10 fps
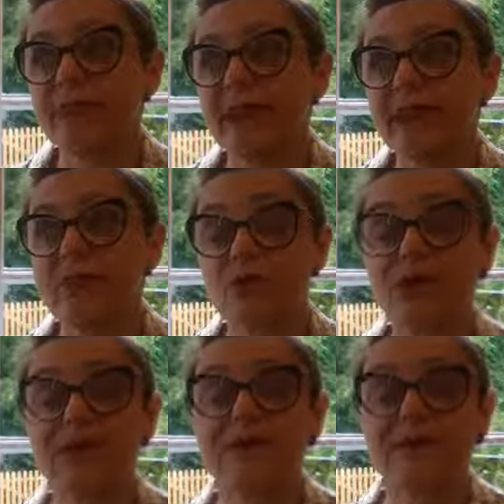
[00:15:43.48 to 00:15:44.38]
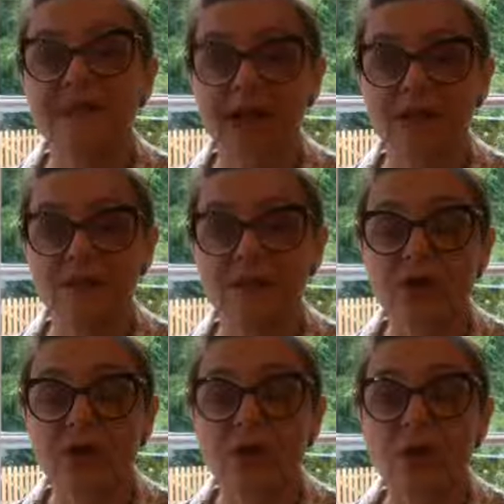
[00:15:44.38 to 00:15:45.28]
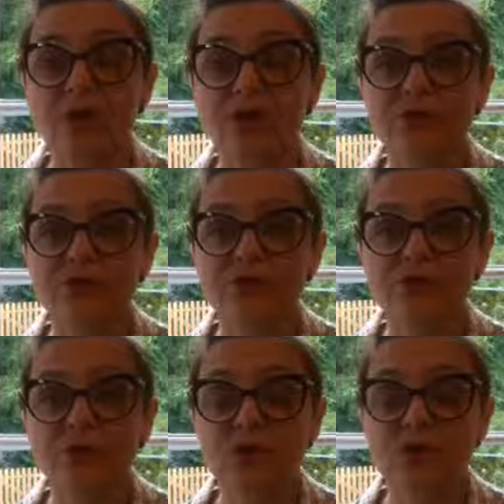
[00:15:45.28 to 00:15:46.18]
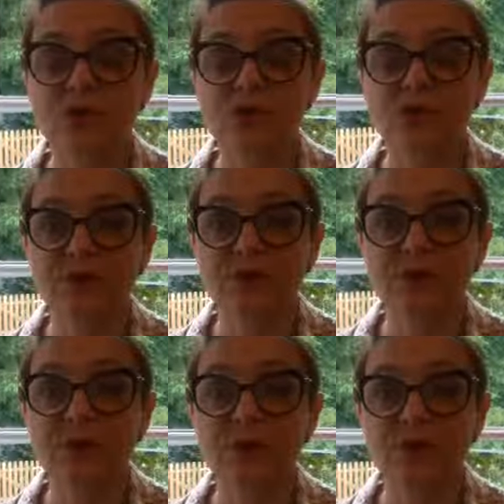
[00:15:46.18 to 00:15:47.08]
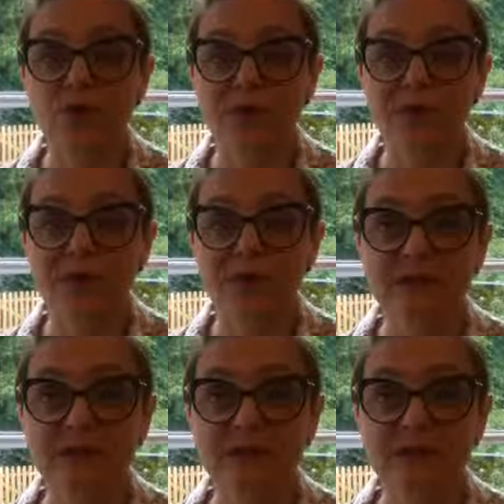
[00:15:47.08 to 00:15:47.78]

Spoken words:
like write down what was the most,